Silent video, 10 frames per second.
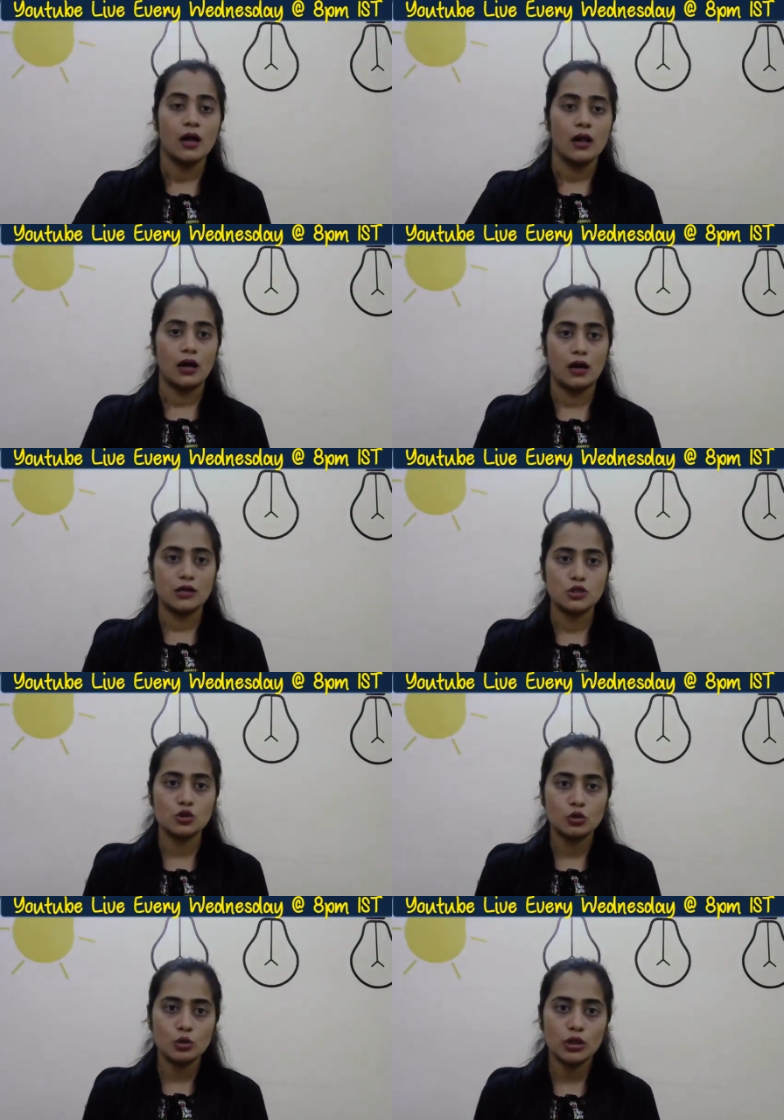
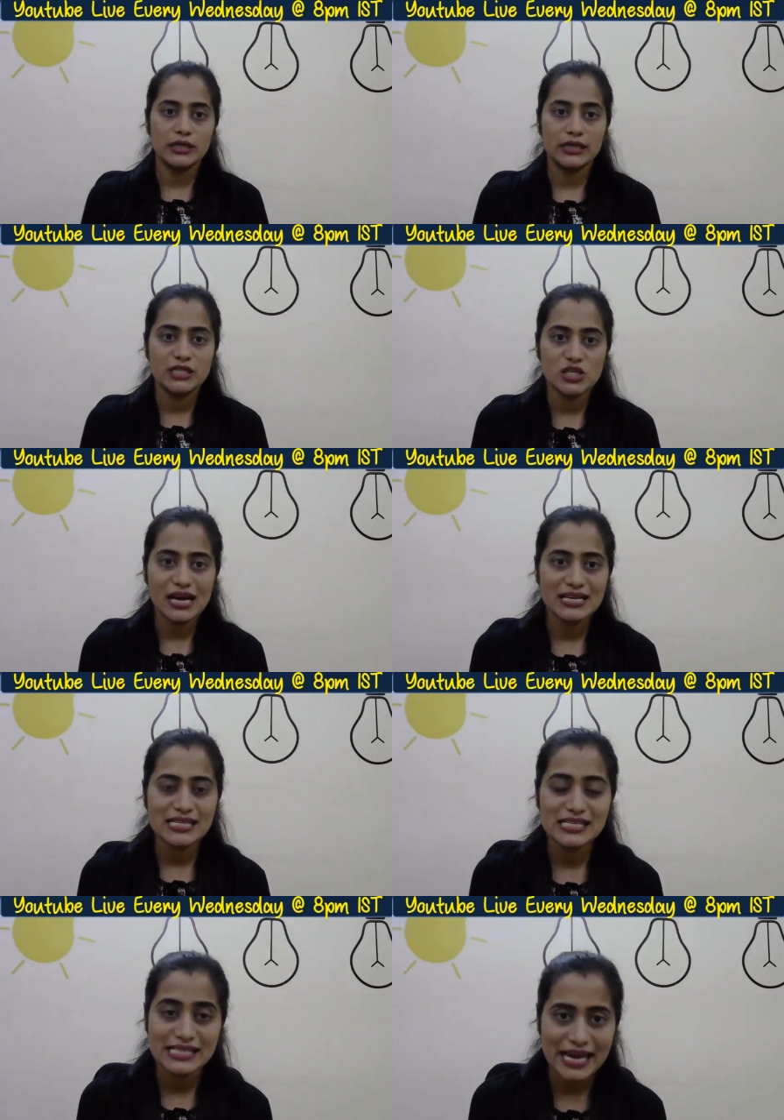So Nisha, as I
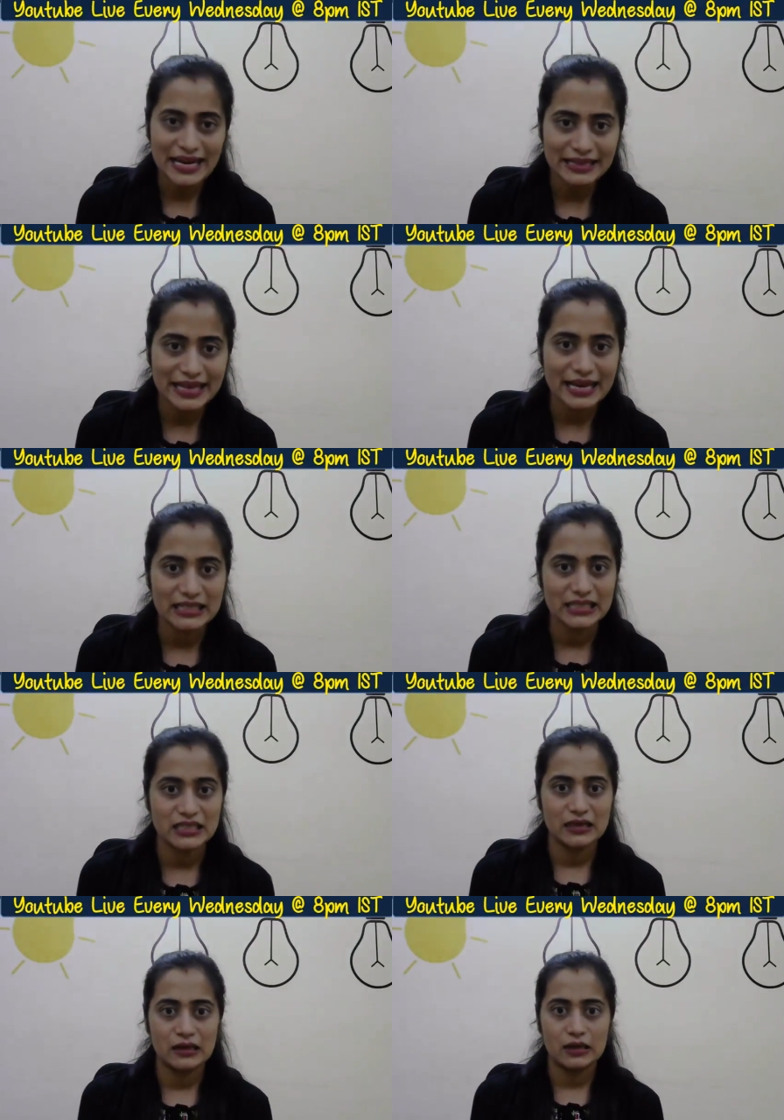said
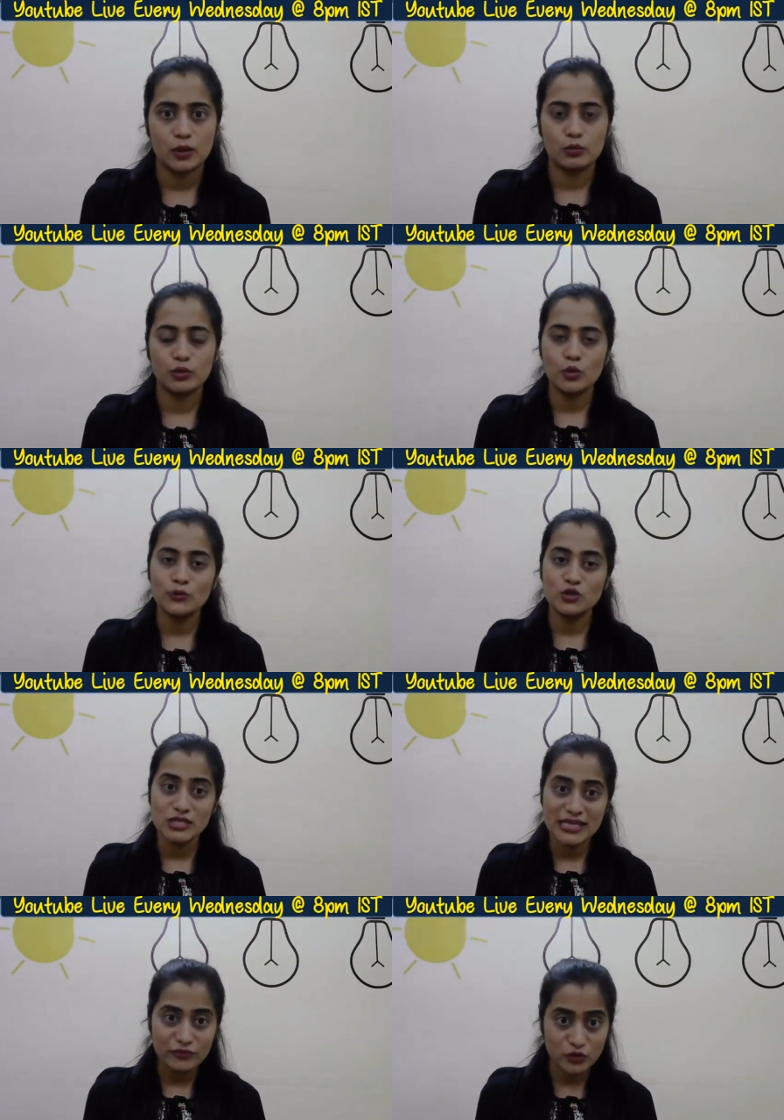that you just
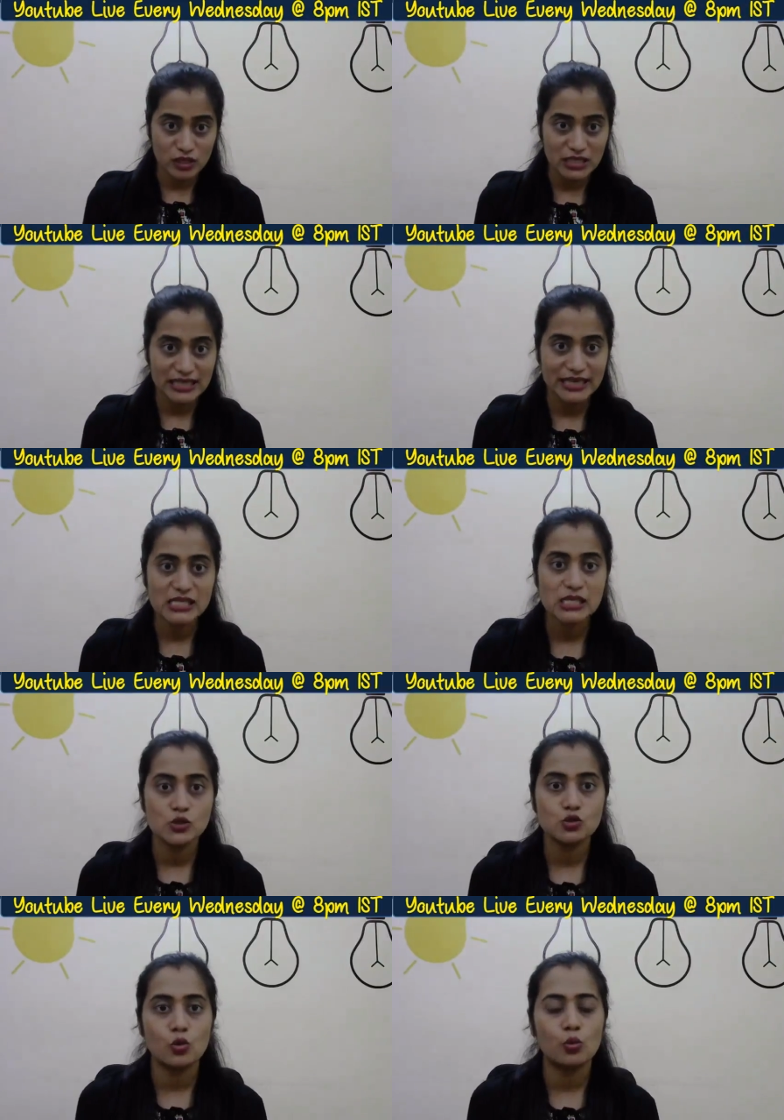have 3 days,
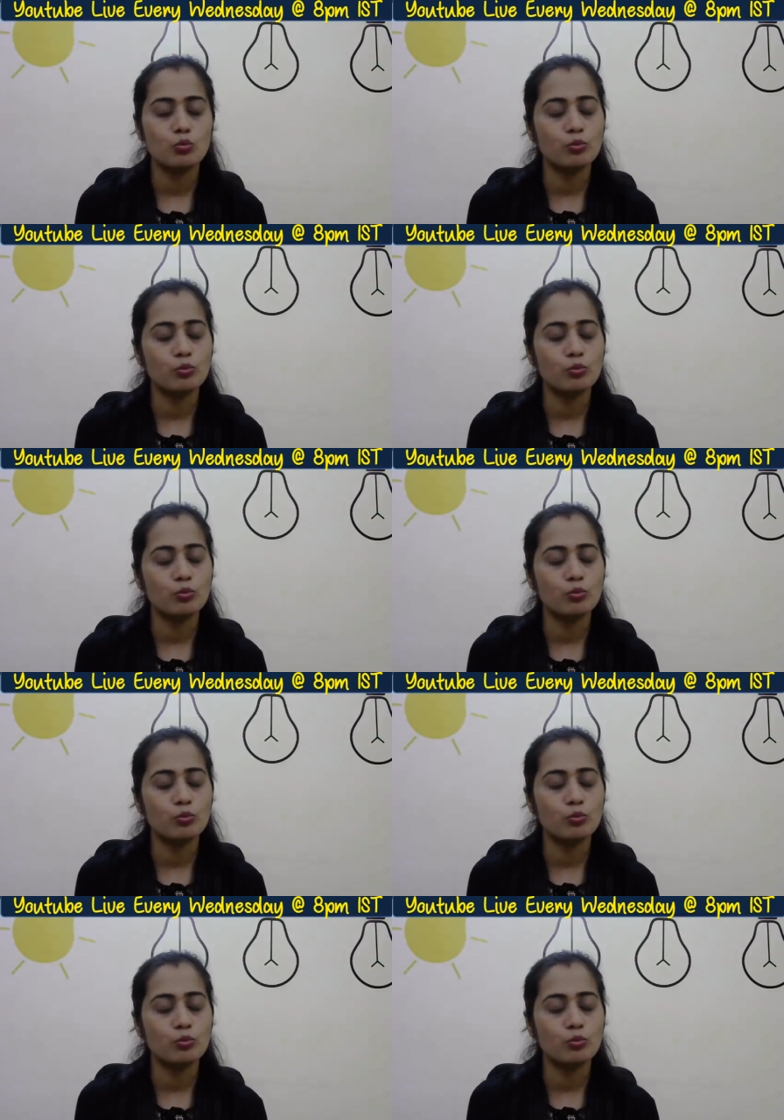so